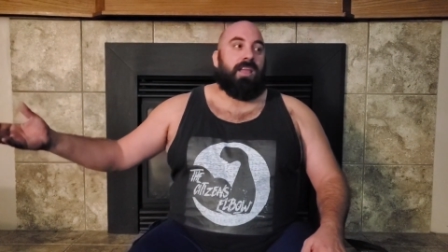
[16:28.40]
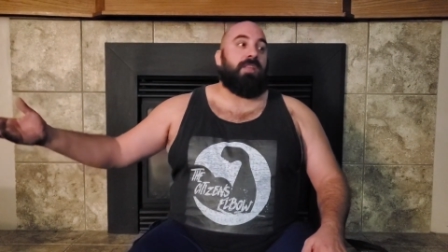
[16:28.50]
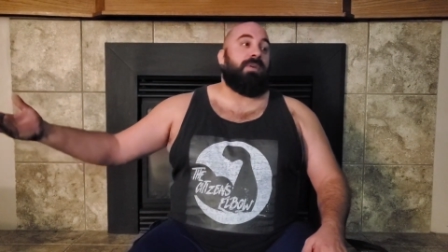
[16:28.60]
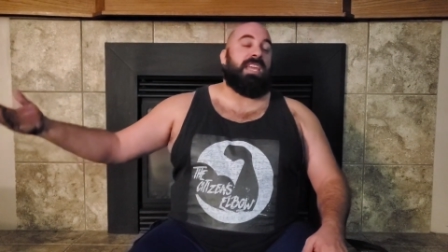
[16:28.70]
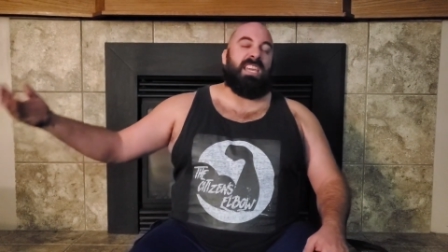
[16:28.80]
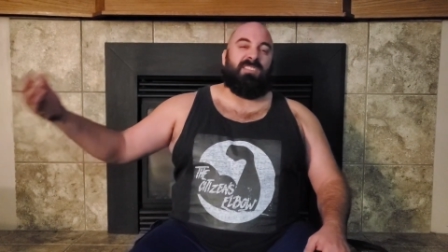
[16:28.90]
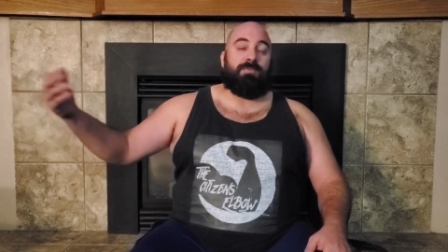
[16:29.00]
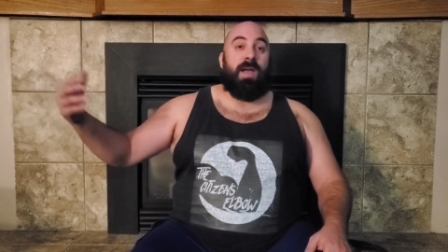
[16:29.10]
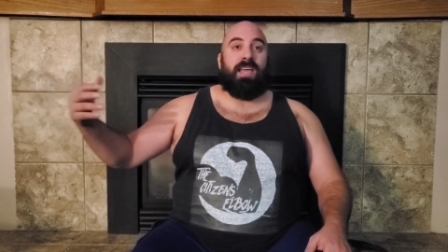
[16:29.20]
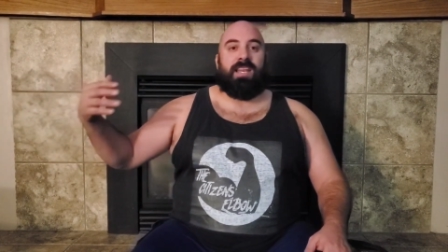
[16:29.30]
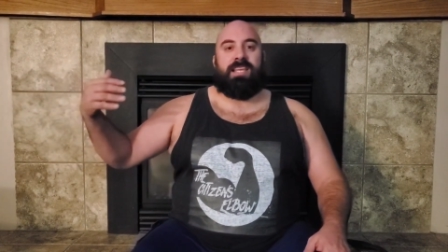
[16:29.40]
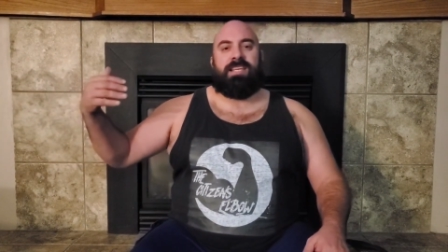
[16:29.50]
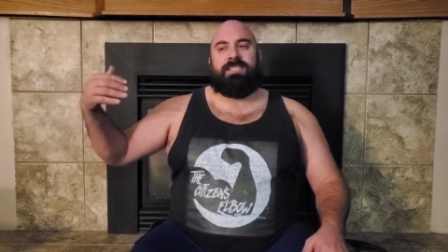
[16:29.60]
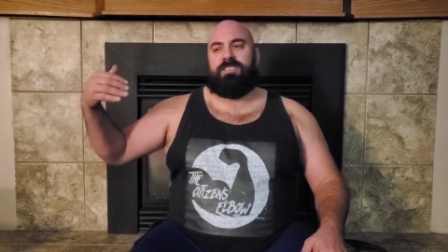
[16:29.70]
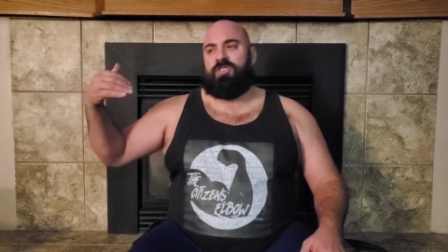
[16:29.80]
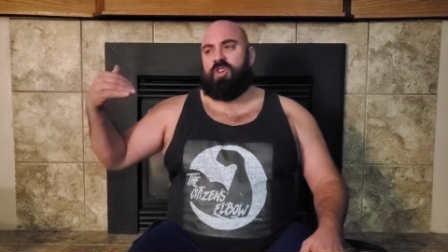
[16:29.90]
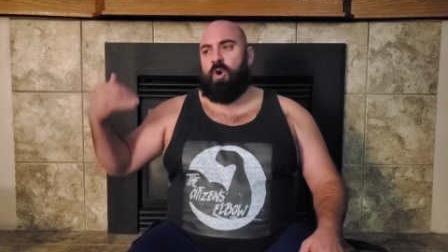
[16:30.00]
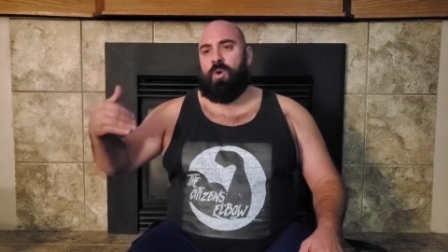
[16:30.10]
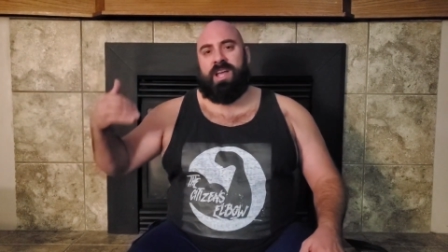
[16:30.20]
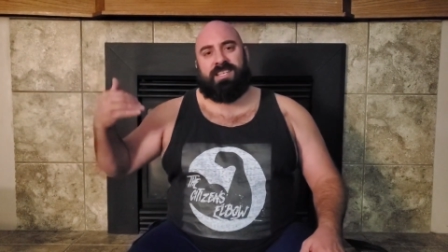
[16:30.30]
Anyway, he comes back and he's
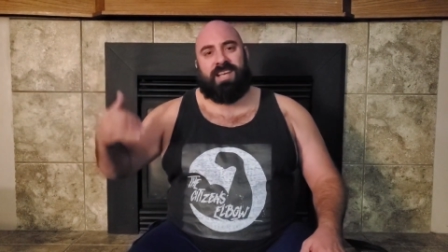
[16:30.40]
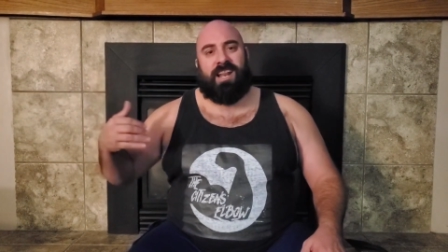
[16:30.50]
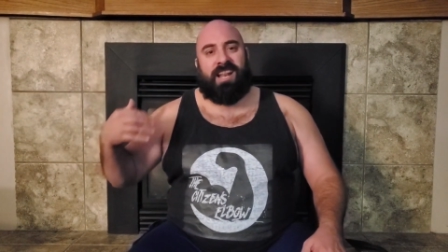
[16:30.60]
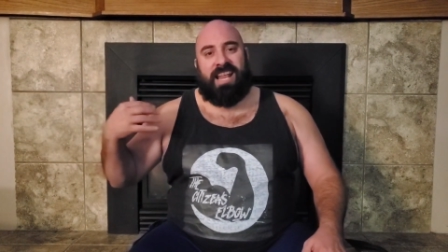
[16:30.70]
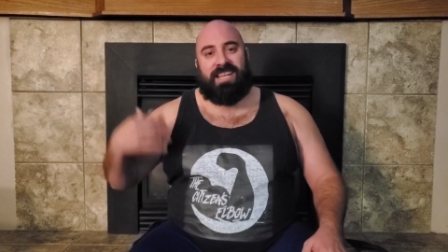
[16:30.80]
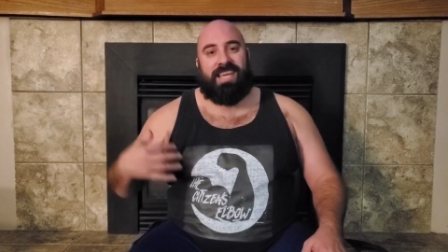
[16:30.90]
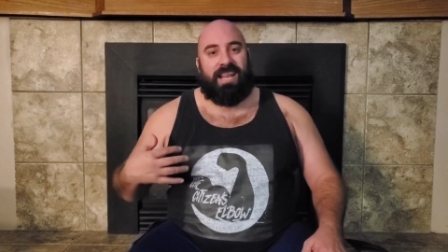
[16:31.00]
so excited and